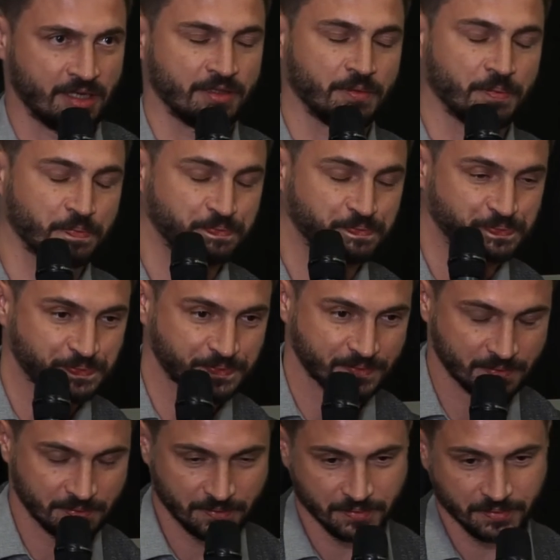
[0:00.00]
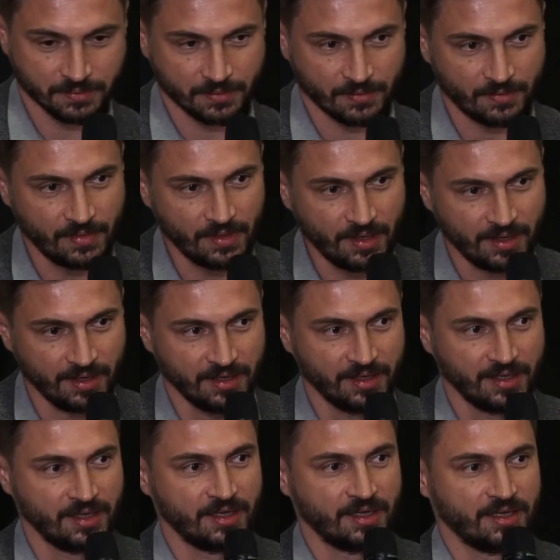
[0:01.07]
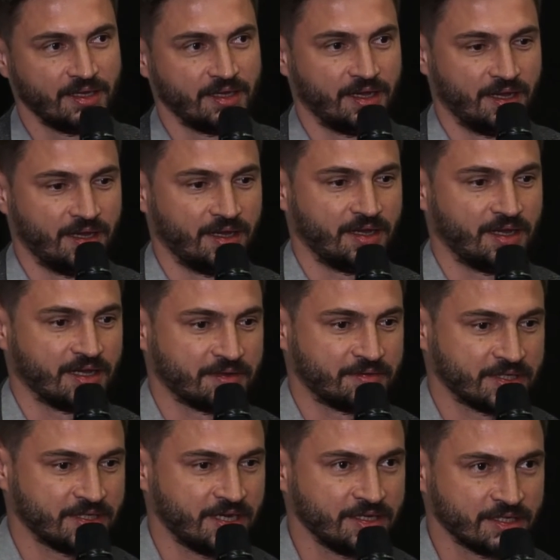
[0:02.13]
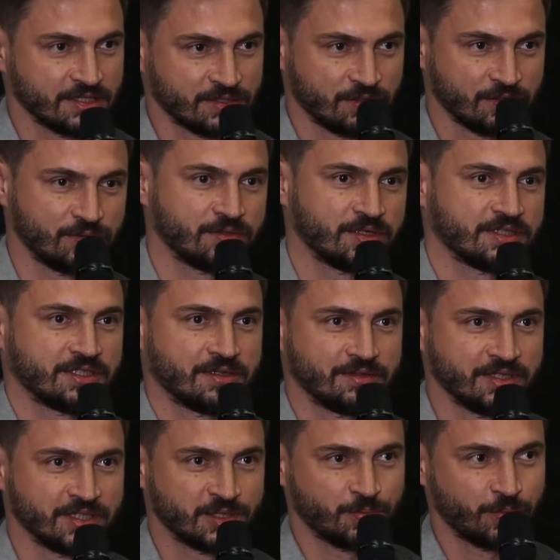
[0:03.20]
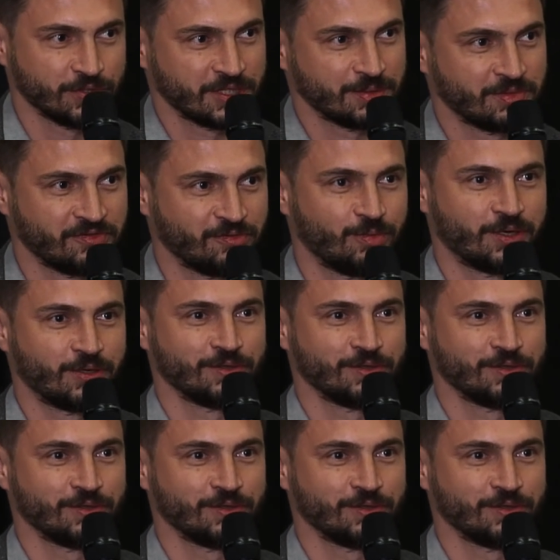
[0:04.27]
isolated from the rest of the city by those fences.